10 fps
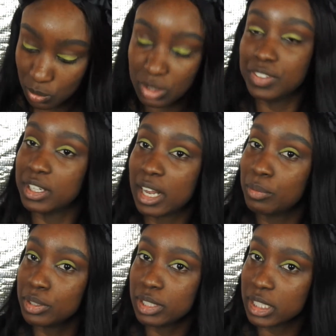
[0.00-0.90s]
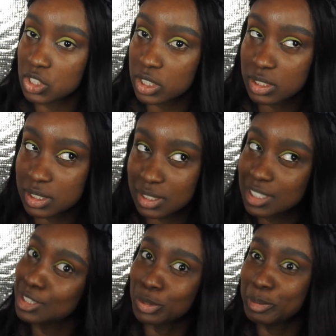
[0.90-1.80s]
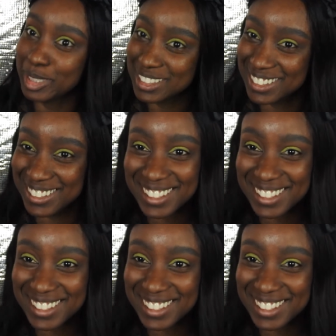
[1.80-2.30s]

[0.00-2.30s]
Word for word: we figured out we don't like each other in three months.